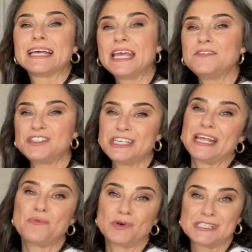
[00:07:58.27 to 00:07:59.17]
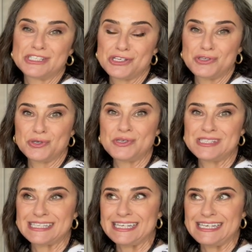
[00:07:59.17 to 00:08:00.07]
if she then wants to
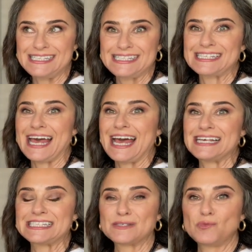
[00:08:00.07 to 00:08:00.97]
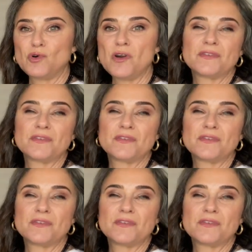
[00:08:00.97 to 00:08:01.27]
use these as more of